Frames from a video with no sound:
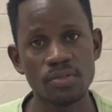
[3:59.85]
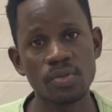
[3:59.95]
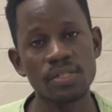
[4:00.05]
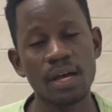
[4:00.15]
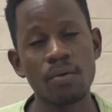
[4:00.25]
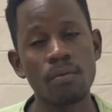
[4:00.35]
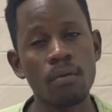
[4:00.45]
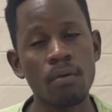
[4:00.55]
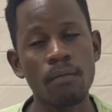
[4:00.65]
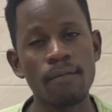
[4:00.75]
Those are
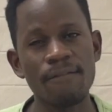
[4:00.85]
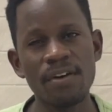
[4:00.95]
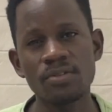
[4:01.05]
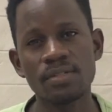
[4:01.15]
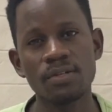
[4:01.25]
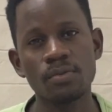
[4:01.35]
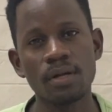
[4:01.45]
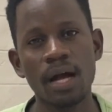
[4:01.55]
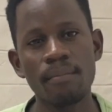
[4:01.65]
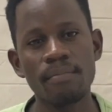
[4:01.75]
infections that will
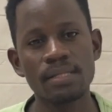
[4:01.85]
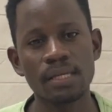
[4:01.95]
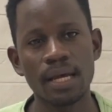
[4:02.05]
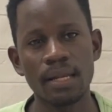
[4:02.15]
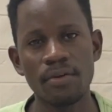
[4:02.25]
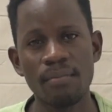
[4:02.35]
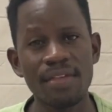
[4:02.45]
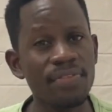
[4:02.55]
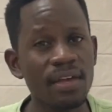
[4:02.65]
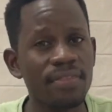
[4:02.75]
come basically. You may
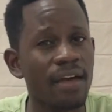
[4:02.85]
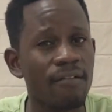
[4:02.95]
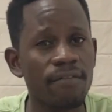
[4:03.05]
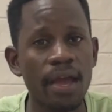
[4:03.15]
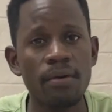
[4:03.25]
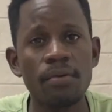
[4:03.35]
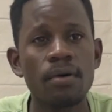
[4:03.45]
think they are viral.